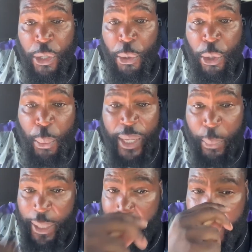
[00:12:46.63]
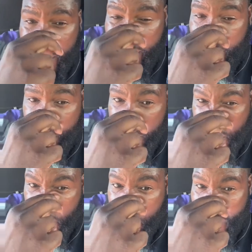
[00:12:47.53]
We need to
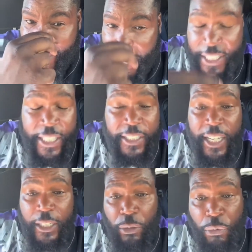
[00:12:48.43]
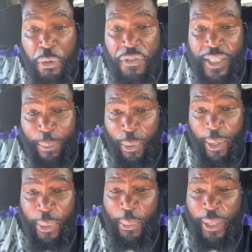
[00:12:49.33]
put you right next to Dylan Roof
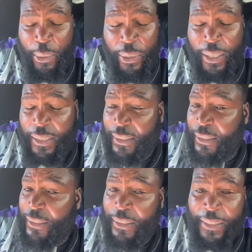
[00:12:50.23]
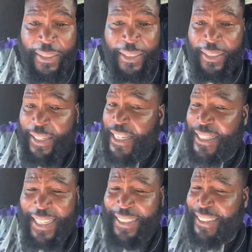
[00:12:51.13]
somewhere. We don't.
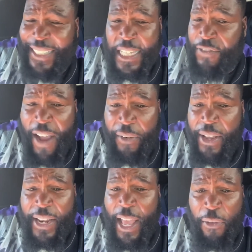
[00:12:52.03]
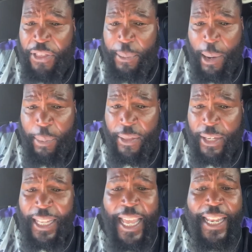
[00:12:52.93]
That's very unhealthy, my
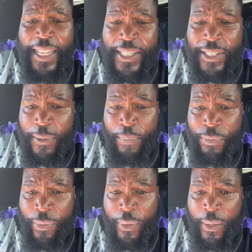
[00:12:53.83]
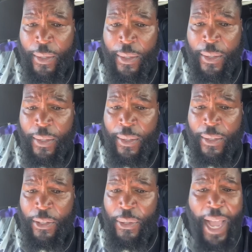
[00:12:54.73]
brother. Ladies,
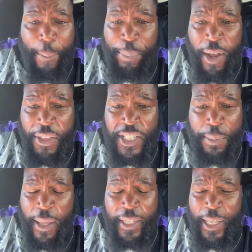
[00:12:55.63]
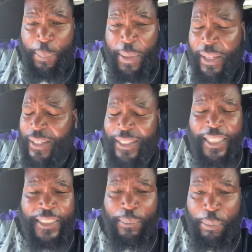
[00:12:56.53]
you got brothers smelling your
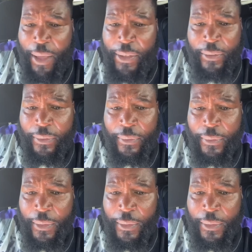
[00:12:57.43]
listen, brother.